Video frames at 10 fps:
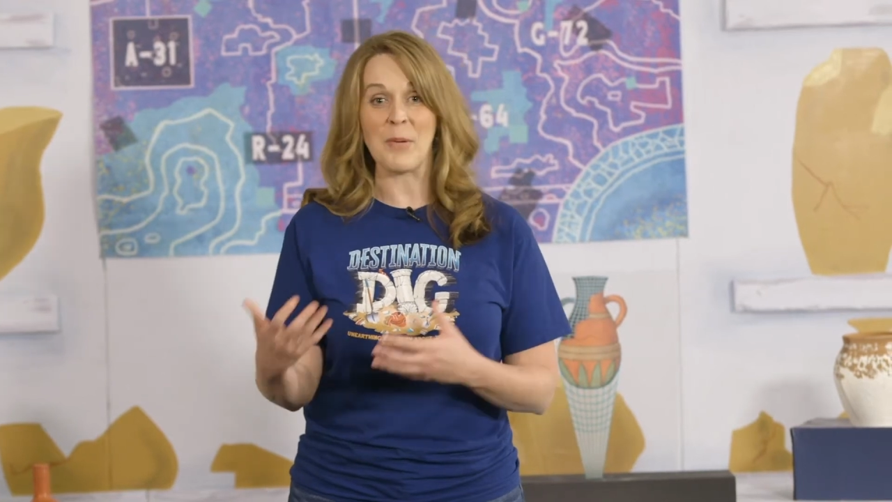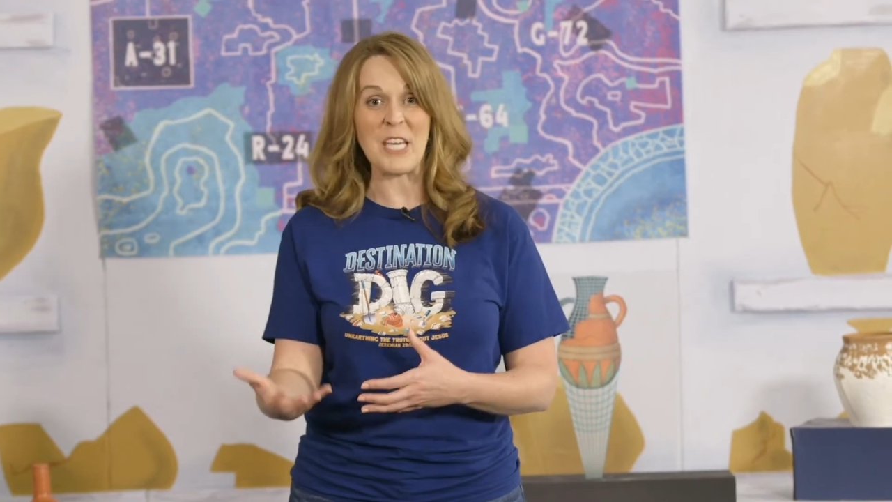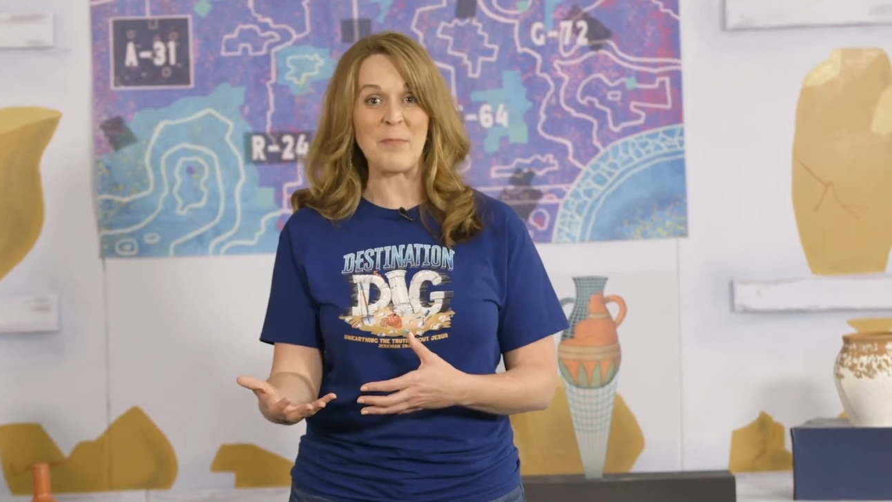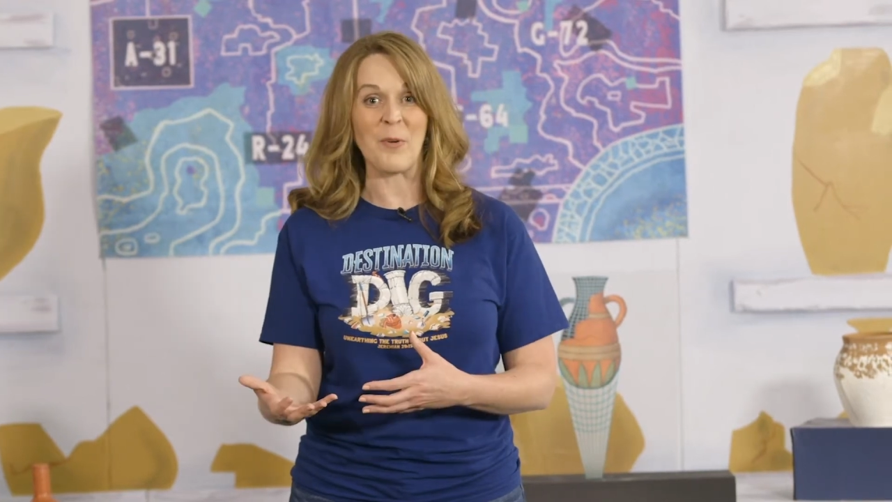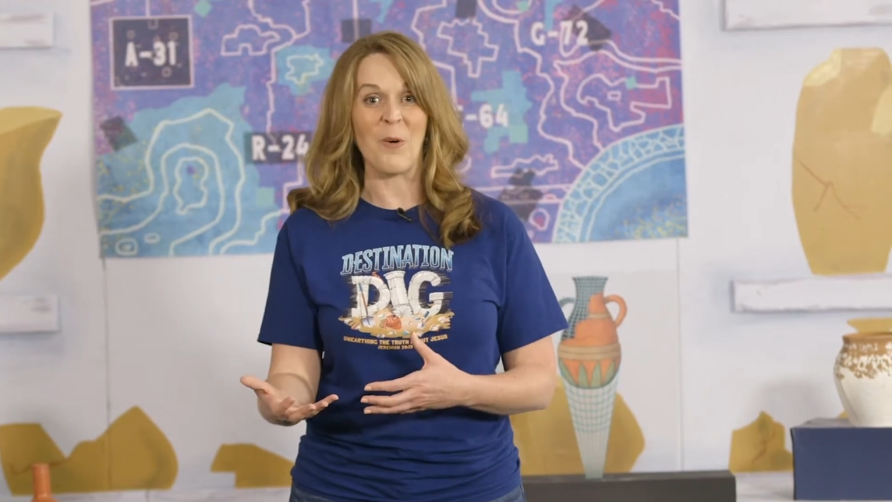
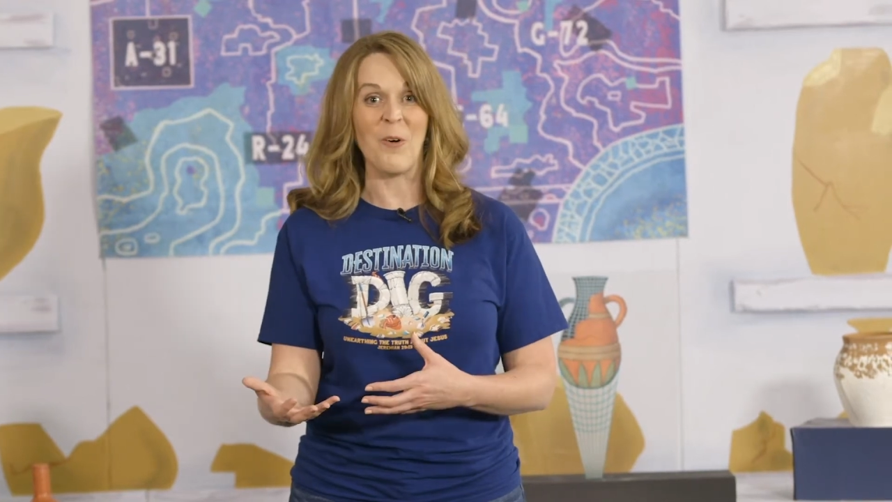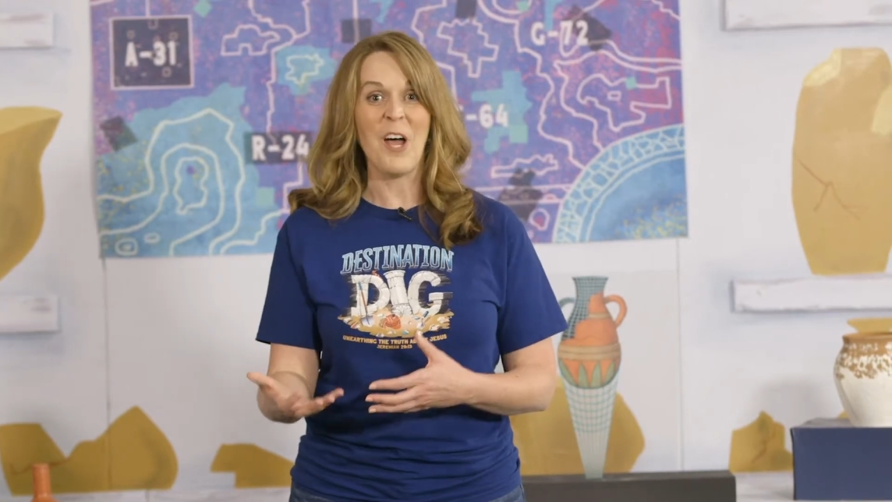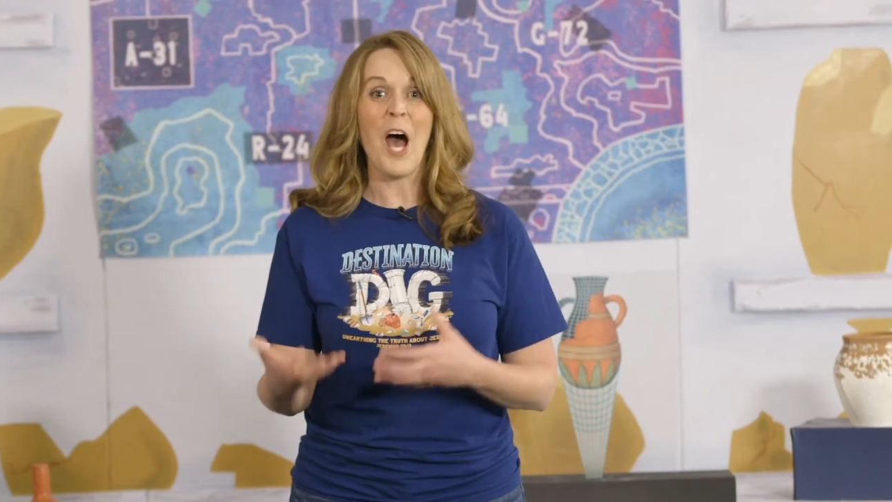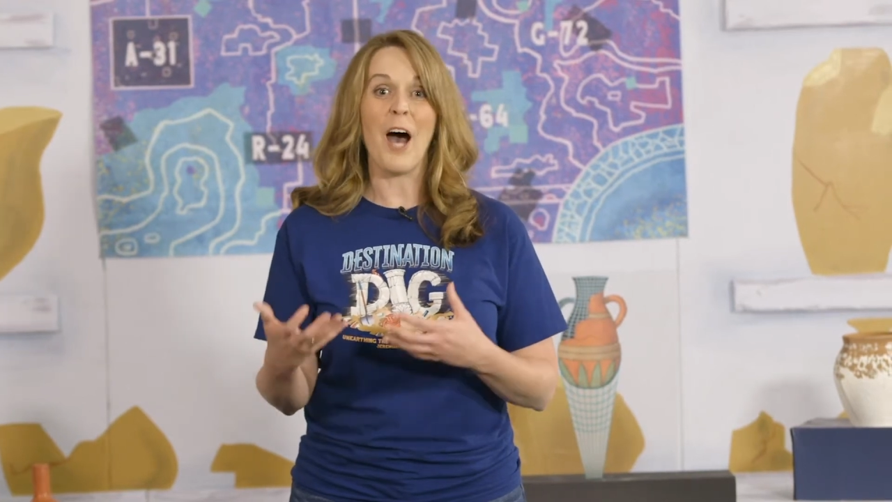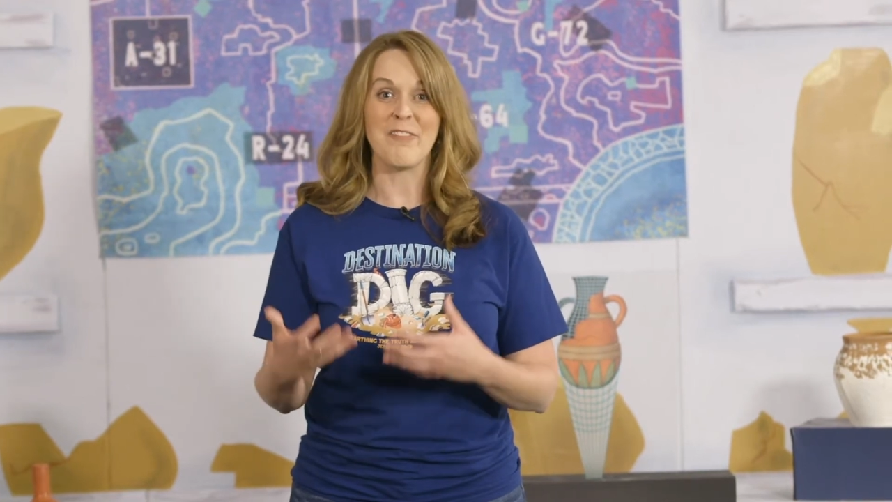people
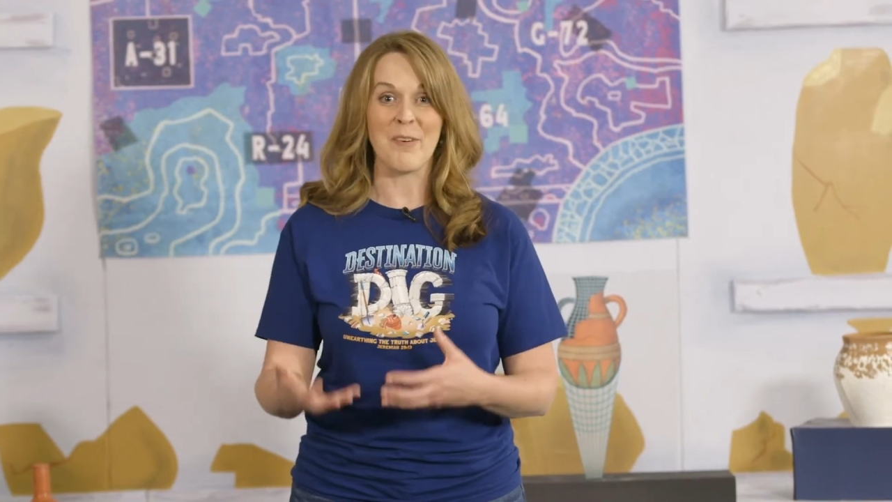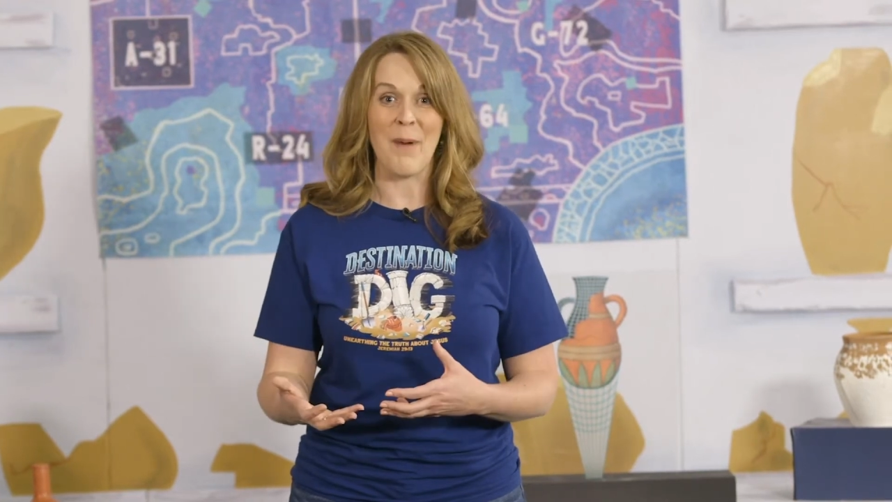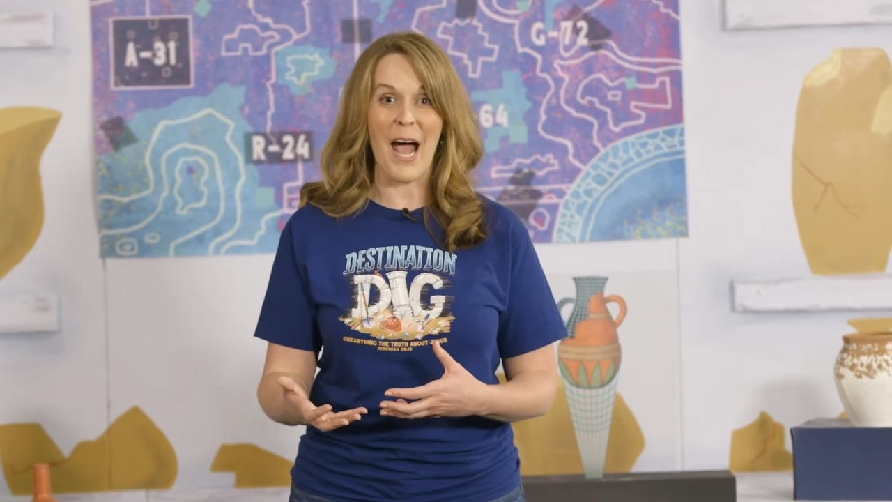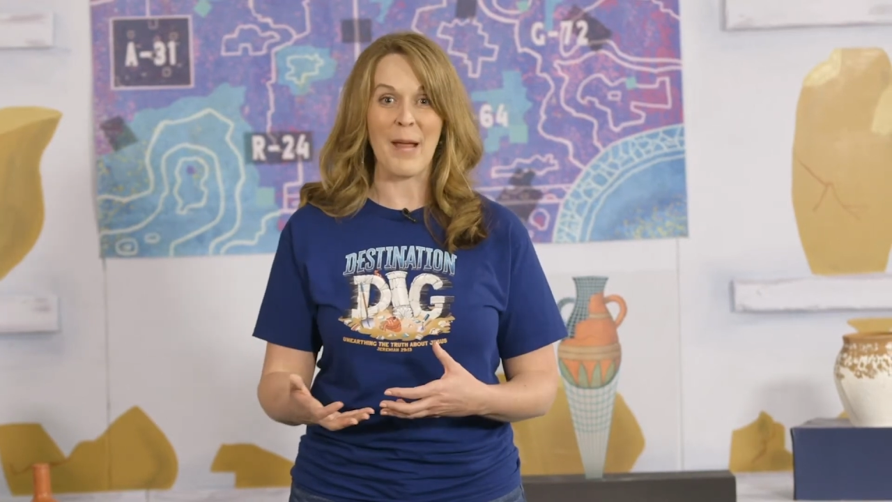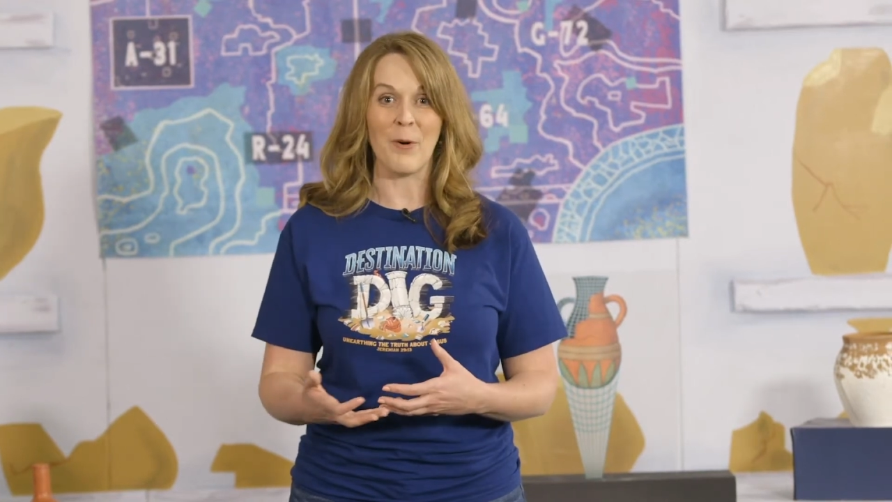of the
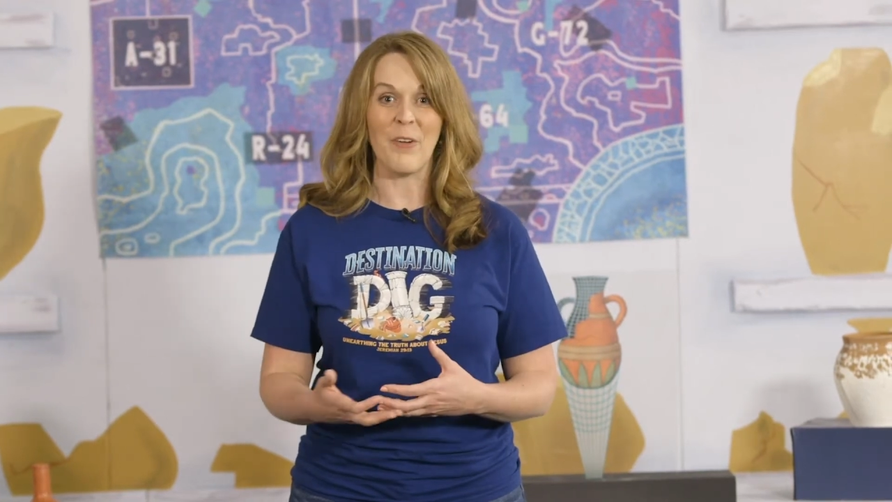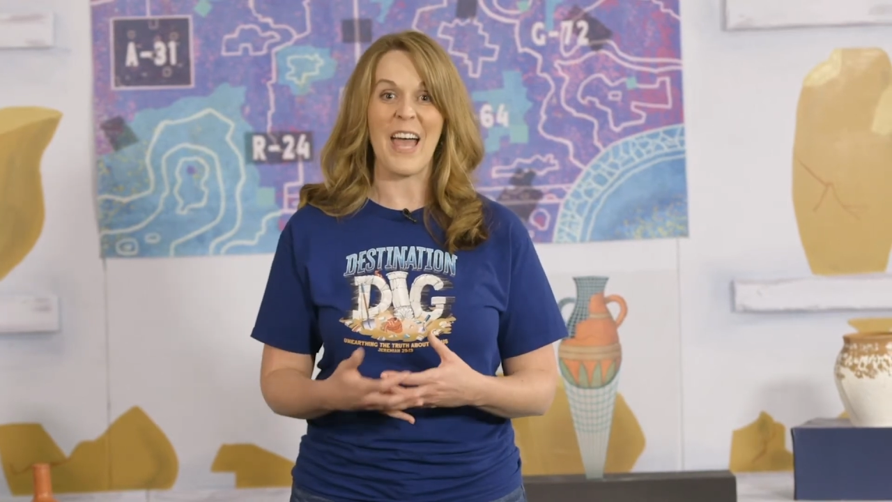Bible,